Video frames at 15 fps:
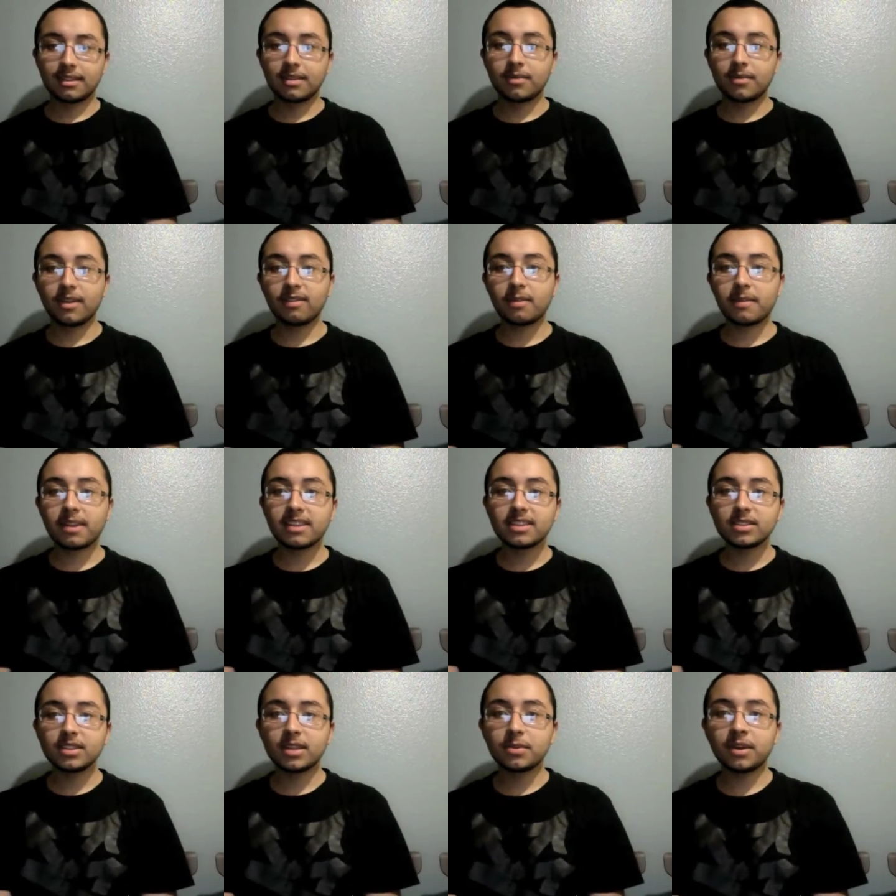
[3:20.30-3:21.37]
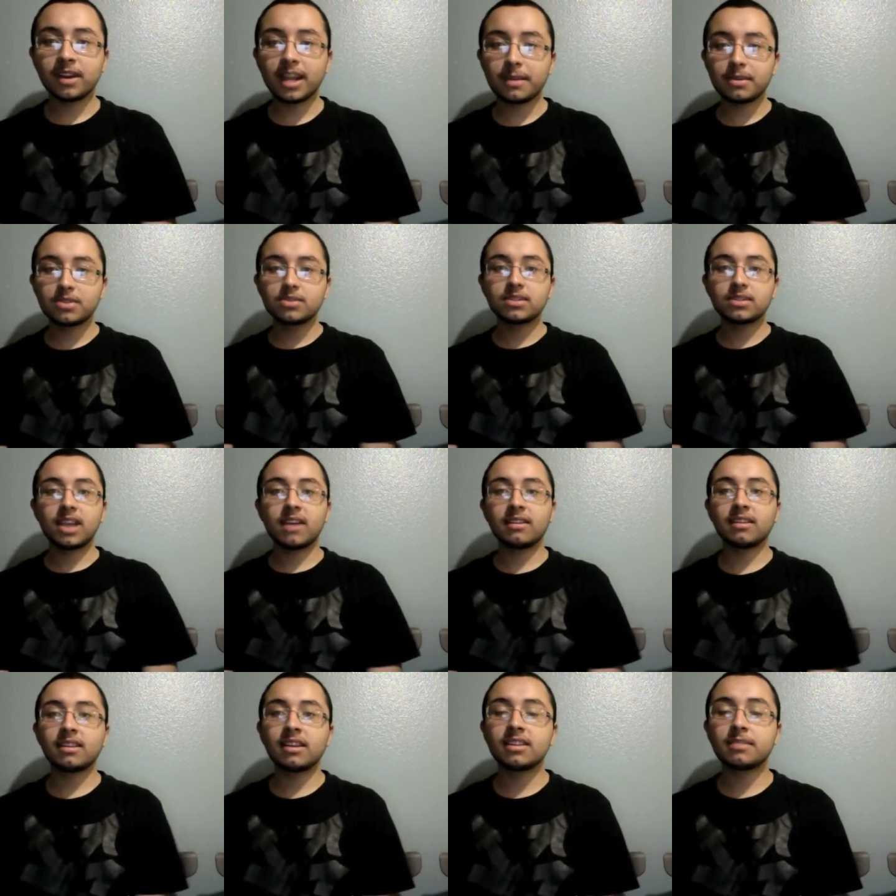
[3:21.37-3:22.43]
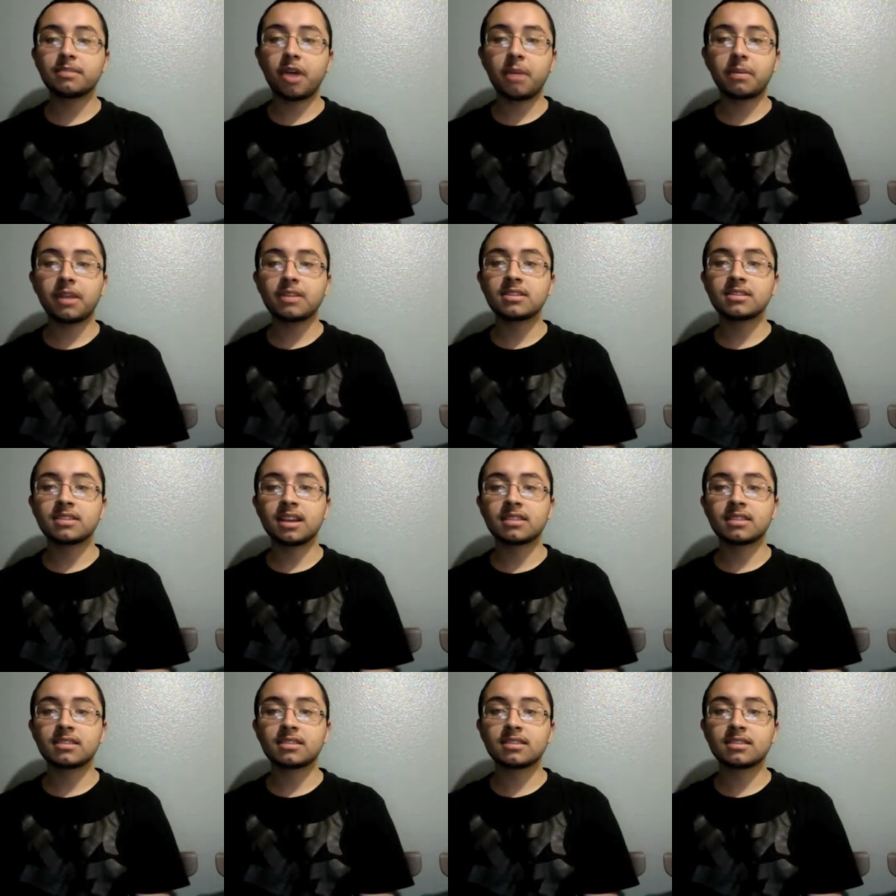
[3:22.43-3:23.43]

We have a method so that we are able to calculate the population sizes,